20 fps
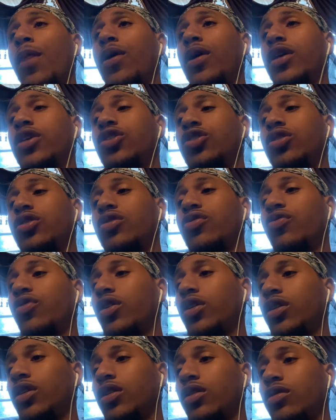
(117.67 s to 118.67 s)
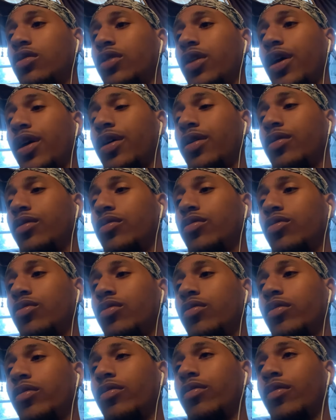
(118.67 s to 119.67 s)
it's just funny that
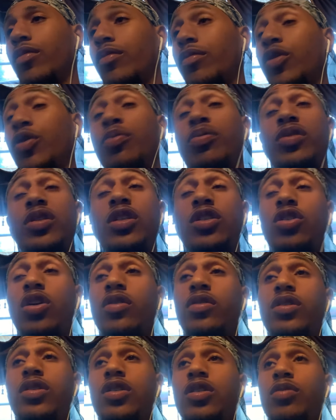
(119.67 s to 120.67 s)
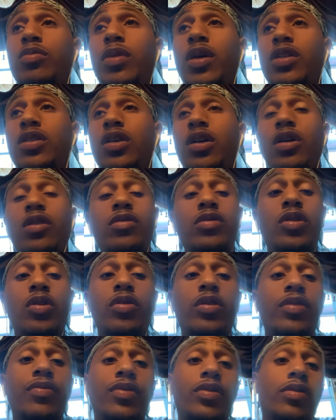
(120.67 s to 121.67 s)
the police officers in my town
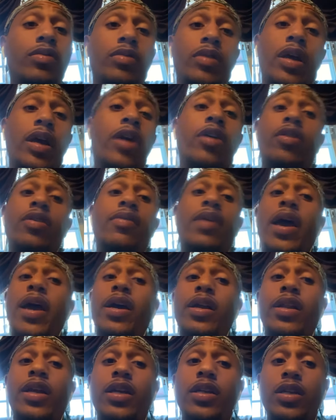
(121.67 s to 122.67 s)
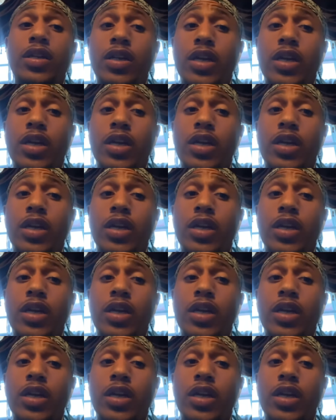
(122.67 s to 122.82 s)
don't even they don't even act like none